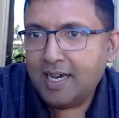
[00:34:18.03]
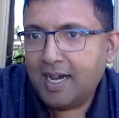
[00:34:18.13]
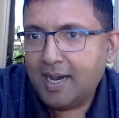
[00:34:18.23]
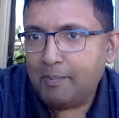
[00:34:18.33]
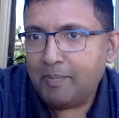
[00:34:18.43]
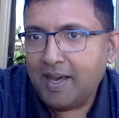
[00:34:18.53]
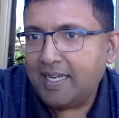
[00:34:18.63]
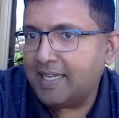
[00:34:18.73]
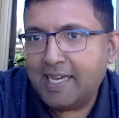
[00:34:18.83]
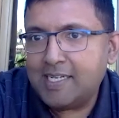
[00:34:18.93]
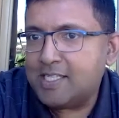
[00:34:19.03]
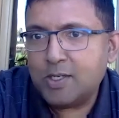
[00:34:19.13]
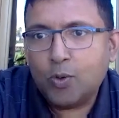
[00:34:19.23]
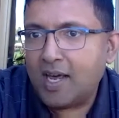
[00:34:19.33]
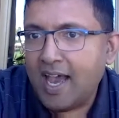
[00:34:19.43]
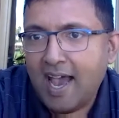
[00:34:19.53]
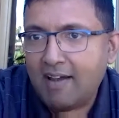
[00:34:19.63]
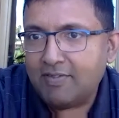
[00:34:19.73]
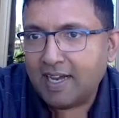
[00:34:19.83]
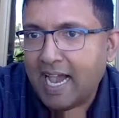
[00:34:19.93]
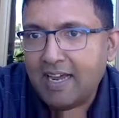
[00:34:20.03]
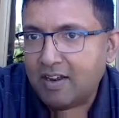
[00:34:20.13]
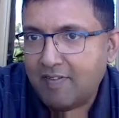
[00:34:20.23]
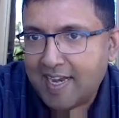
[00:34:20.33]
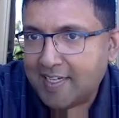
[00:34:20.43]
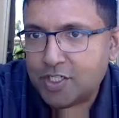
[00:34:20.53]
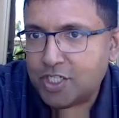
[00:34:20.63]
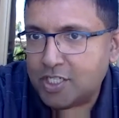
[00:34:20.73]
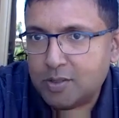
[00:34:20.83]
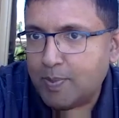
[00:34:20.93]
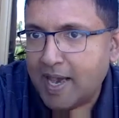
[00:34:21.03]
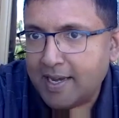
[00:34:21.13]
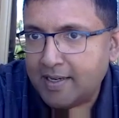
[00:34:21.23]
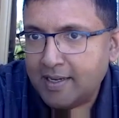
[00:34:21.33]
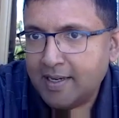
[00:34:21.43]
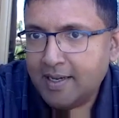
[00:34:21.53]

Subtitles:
And the kids don't have the kind of attention span,